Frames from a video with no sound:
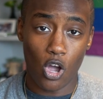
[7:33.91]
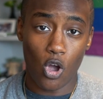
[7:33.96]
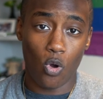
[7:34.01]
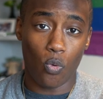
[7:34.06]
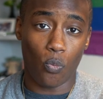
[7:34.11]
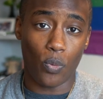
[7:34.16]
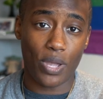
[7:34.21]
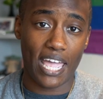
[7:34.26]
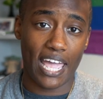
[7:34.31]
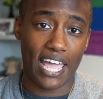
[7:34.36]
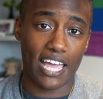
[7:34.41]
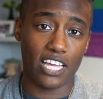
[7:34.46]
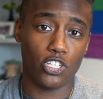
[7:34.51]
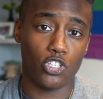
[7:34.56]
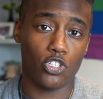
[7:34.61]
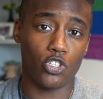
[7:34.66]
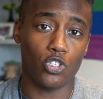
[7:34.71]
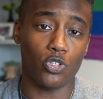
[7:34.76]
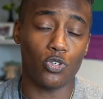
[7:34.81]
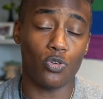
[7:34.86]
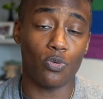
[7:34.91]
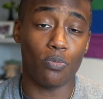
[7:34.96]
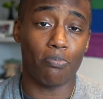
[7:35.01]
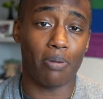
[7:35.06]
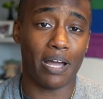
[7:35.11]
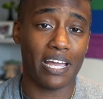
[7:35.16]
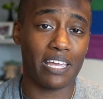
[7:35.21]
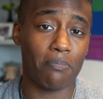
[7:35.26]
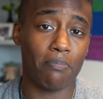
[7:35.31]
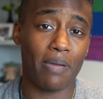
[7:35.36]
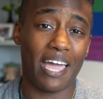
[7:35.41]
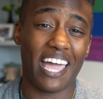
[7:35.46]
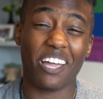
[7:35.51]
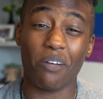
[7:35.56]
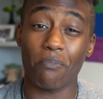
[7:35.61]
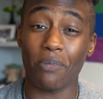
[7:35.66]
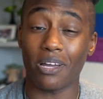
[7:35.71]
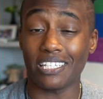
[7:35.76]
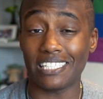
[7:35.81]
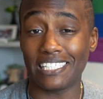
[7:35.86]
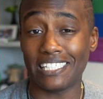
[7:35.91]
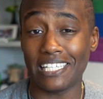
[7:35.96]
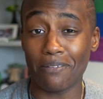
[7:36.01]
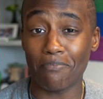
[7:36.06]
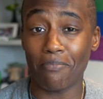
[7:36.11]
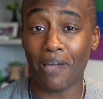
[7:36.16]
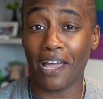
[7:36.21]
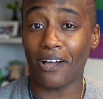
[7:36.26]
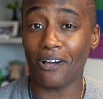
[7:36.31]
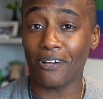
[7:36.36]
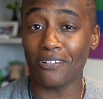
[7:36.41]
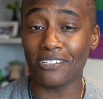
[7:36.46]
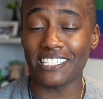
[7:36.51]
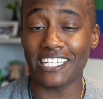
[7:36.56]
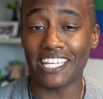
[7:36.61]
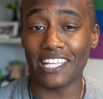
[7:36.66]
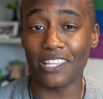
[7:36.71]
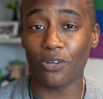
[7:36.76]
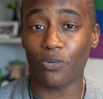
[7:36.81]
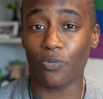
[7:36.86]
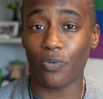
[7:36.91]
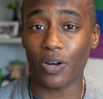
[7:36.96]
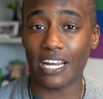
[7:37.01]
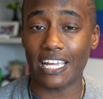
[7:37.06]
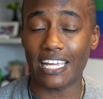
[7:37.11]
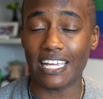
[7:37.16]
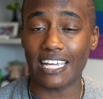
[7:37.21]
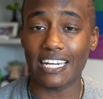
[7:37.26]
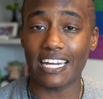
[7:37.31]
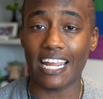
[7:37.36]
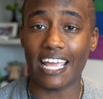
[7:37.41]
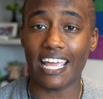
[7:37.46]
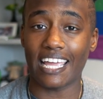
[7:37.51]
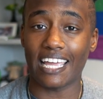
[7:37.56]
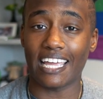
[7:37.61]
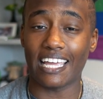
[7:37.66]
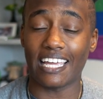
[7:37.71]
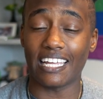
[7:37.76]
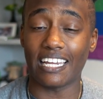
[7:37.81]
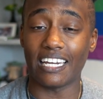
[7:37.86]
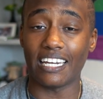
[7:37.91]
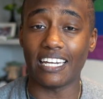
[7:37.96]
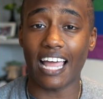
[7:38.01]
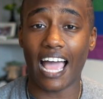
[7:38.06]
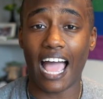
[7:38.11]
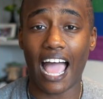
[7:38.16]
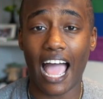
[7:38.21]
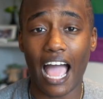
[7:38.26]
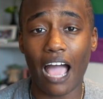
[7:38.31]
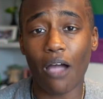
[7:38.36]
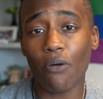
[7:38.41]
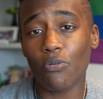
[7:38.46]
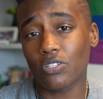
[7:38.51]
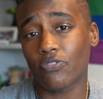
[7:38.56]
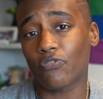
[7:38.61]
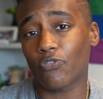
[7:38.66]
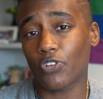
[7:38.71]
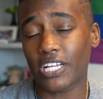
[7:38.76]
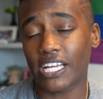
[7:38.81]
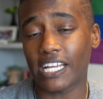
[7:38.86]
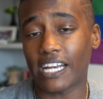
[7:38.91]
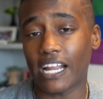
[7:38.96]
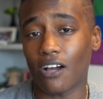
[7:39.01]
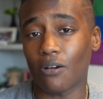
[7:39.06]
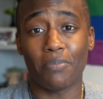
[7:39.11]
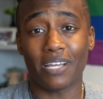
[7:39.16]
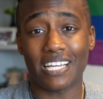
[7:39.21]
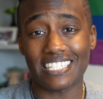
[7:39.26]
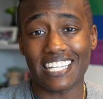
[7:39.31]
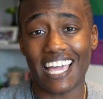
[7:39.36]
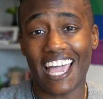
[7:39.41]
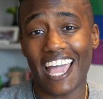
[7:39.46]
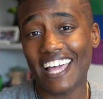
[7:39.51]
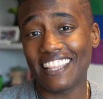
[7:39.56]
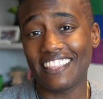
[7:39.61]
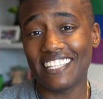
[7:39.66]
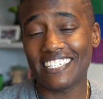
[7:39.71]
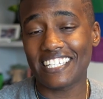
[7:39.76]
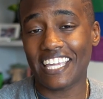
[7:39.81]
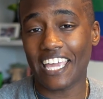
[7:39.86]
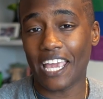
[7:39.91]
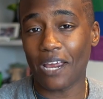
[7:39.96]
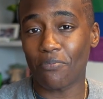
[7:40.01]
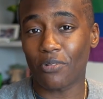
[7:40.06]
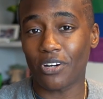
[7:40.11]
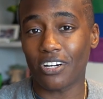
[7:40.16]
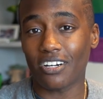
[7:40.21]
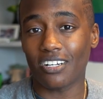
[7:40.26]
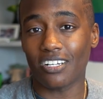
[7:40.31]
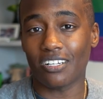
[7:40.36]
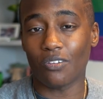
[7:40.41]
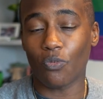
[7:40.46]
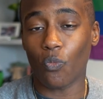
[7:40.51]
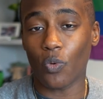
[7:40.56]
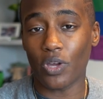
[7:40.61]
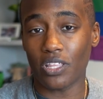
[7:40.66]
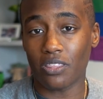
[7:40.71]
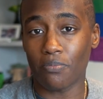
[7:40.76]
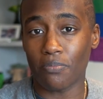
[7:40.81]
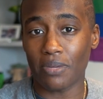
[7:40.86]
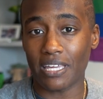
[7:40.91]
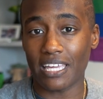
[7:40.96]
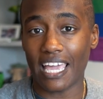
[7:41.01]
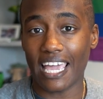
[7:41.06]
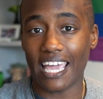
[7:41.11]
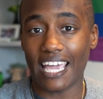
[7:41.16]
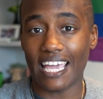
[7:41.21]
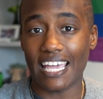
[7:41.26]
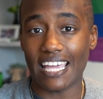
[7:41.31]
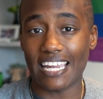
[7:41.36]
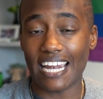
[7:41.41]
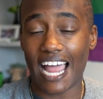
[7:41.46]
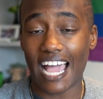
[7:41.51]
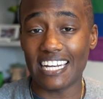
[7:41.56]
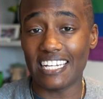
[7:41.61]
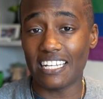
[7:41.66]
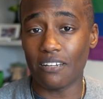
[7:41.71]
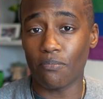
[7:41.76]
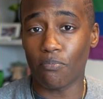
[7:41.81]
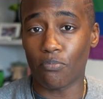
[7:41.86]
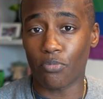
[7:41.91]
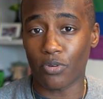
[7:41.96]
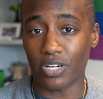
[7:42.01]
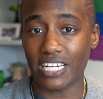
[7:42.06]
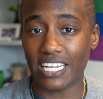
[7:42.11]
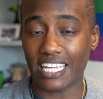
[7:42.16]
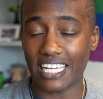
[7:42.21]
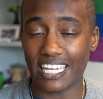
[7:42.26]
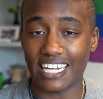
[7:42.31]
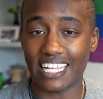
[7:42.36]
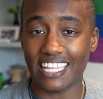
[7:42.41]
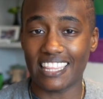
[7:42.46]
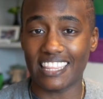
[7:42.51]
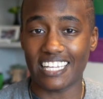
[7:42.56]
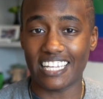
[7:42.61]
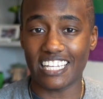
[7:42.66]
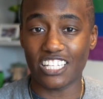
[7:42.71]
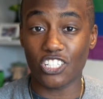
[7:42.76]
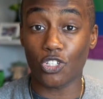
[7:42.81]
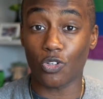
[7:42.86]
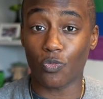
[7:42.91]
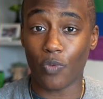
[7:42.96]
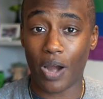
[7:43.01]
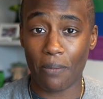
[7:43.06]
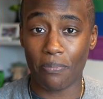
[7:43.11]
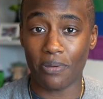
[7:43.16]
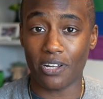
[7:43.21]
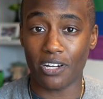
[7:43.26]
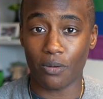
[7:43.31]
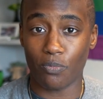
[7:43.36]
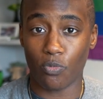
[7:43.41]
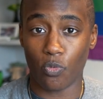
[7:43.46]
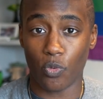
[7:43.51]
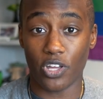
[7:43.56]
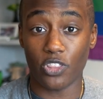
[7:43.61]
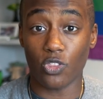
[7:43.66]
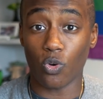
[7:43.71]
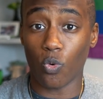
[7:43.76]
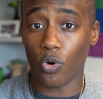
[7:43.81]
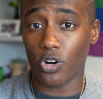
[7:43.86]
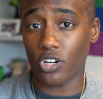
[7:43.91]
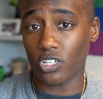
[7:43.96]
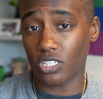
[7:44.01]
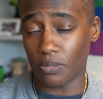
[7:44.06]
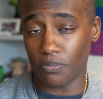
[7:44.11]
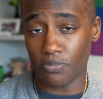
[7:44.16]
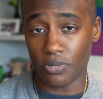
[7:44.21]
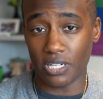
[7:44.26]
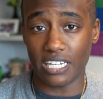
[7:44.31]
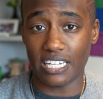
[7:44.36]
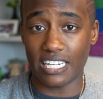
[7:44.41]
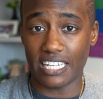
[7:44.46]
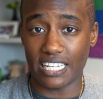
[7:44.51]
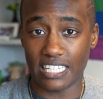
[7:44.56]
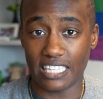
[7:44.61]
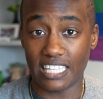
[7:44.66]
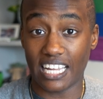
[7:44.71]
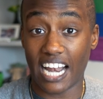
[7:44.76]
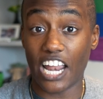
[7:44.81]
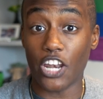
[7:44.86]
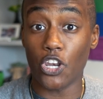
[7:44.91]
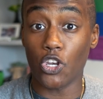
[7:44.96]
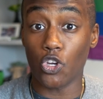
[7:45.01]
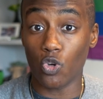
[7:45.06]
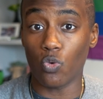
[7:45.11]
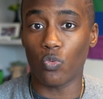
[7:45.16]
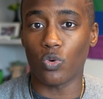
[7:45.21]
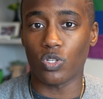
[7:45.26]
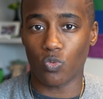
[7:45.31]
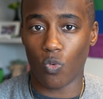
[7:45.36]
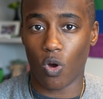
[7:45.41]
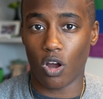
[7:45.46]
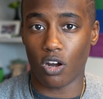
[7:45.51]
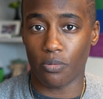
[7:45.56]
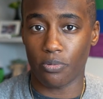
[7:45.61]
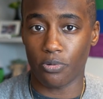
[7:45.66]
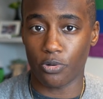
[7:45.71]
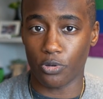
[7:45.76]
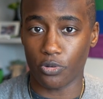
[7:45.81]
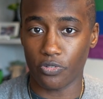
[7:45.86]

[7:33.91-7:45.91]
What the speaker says: We had to bike back about 10 miles in the rain, and I was freaking out because I had this camera with me and I didn't bring anything to wrap it up with or to put it in that I knew was waterproof.